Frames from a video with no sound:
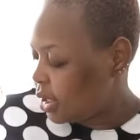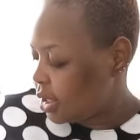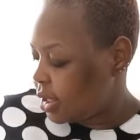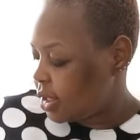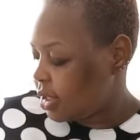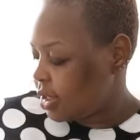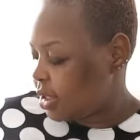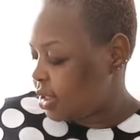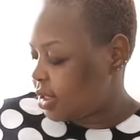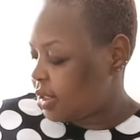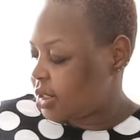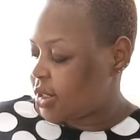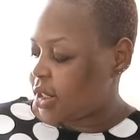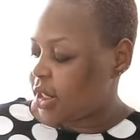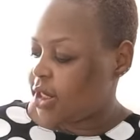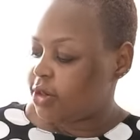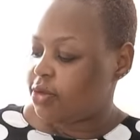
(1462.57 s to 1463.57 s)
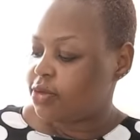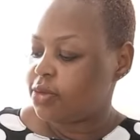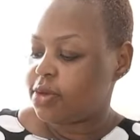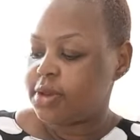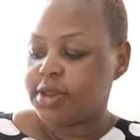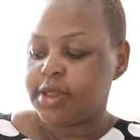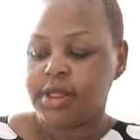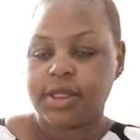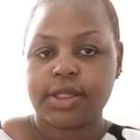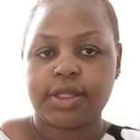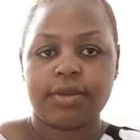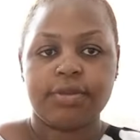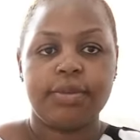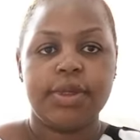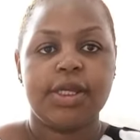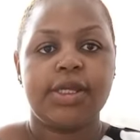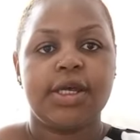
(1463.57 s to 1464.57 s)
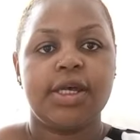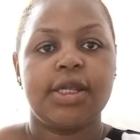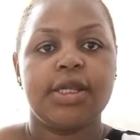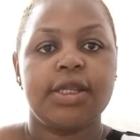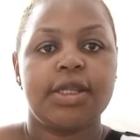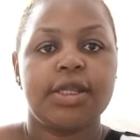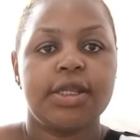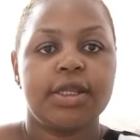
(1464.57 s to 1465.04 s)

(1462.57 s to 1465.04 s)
and then I took these mittens